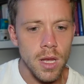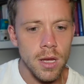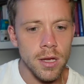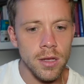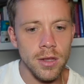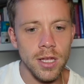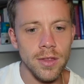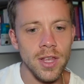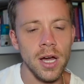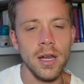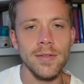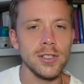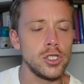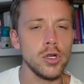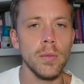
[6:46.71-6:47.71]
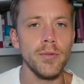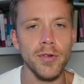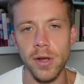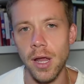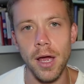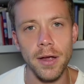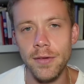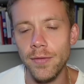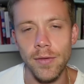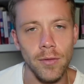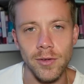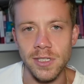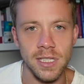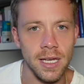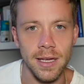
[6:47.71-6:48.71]
The, the idea of a job for life,
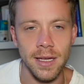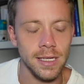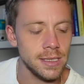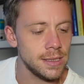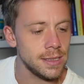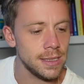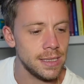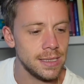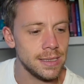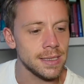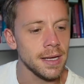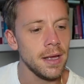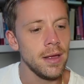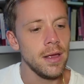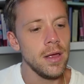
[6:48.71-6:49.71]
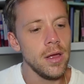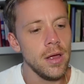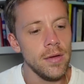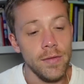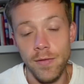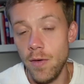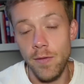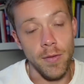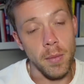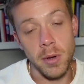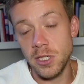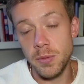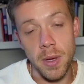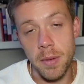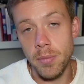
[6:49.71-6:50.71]
obviously, is, is for
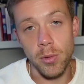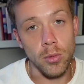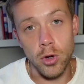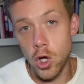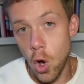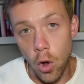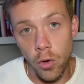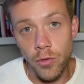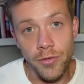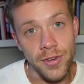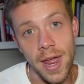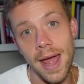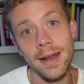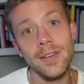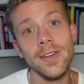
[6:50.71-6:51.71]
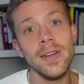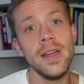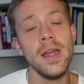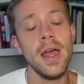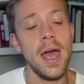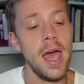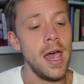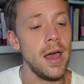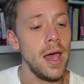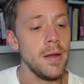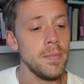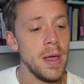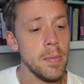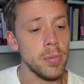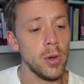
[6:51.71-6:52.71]
most people gone, dead. Uh, and
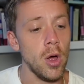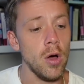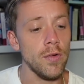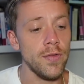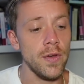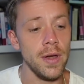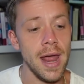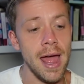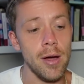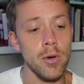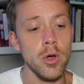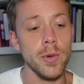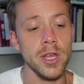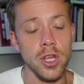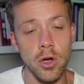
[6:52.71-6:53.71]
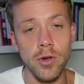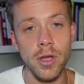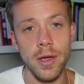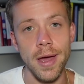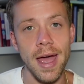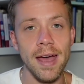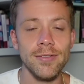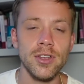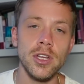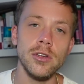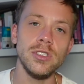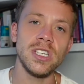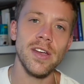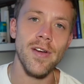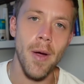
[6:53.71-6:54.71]
people often now who are younger have to do
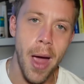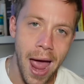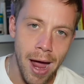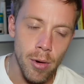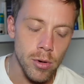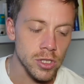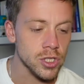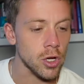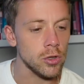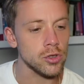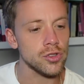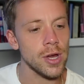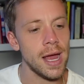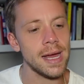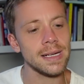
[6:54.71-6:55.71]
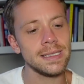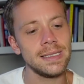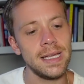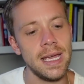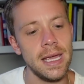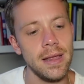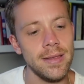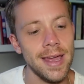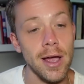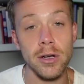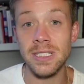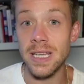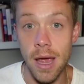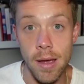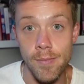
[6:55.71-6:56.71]
zero hours contracts, they, they are
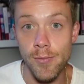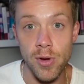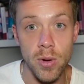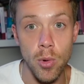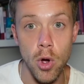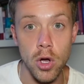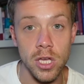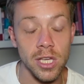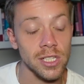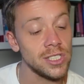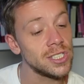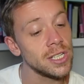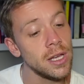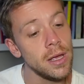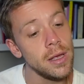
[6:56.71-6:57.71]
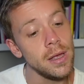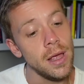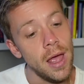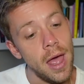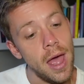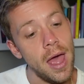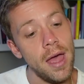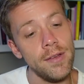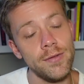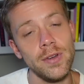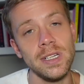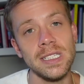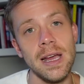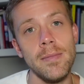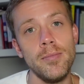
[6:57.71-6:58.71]
temporary workers uh, for
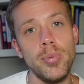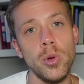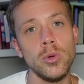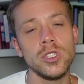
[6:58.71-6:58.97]
example.